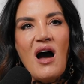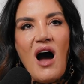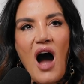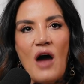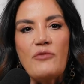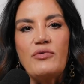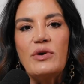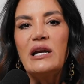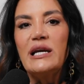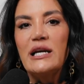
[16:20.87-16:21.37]
I
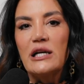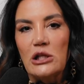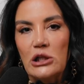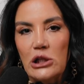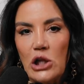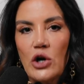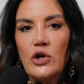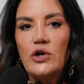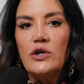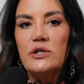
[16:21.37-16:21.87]
really
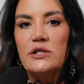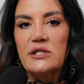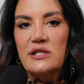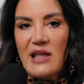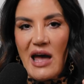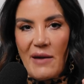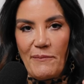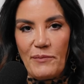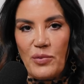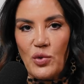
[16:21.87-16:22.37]
closed
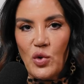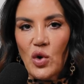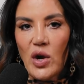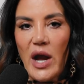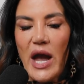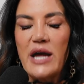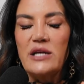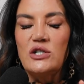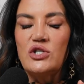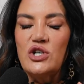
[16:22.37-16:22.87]
that book
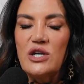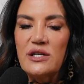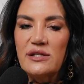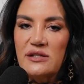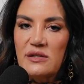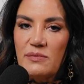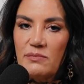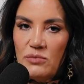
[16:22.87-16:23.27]
and just